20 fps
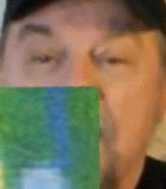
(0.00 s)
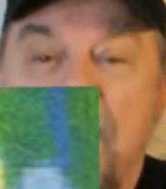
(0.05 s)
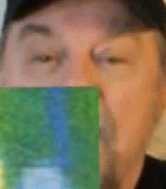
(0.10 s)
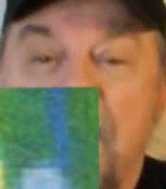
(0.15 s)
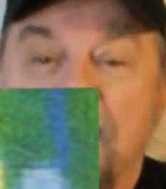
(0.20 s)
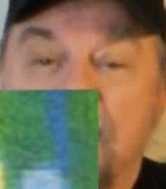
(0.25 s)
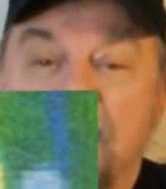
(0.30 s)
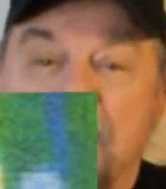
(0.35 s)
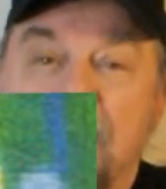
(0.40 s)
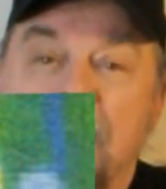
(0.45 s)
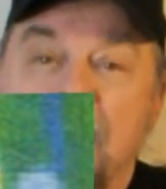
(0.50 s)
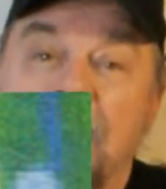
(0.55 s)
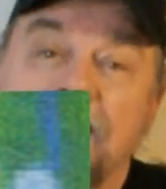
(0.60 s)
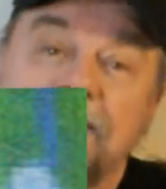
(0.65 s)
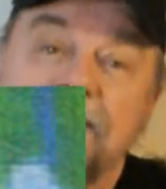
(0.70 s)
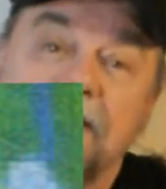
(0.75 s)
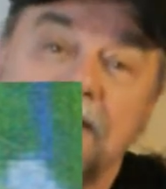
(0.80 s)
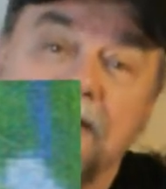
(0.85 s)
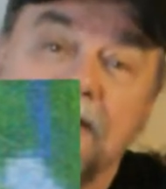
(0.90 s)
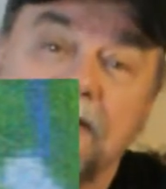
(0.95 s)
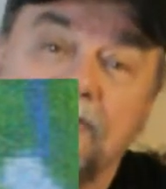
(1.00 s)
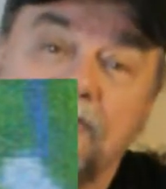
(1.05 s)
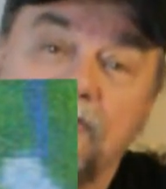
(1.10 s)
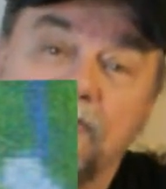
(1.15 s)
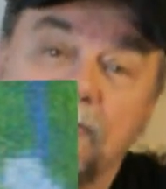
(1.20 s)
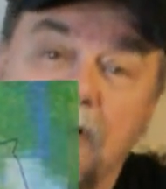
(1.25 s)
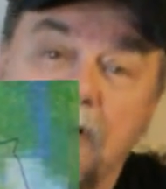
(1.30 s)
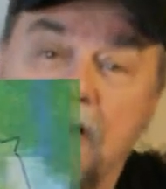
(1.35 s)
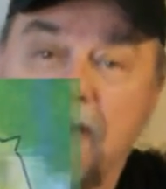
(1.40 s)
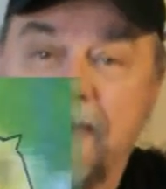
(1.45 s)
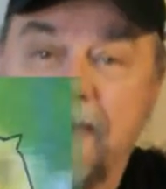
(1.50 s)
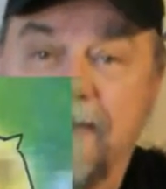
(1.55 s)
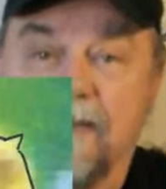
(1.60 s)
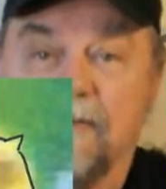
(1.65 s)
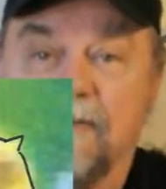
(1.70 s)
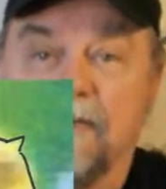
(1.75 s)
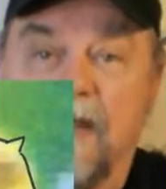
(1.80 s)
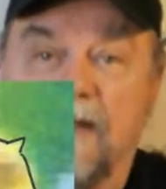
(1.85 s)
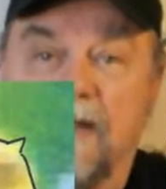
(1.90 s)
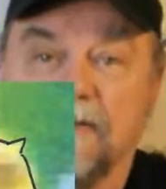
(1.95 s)
and then I did a drawing
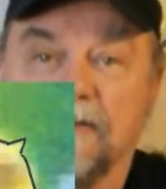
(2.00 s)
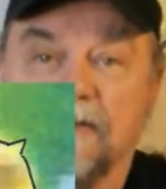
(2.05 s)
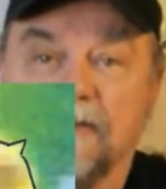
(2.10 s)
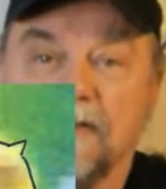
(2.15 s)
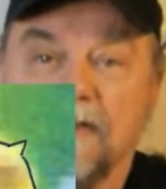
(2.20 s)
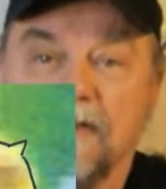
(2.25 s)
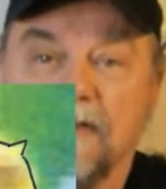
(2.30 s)
around it.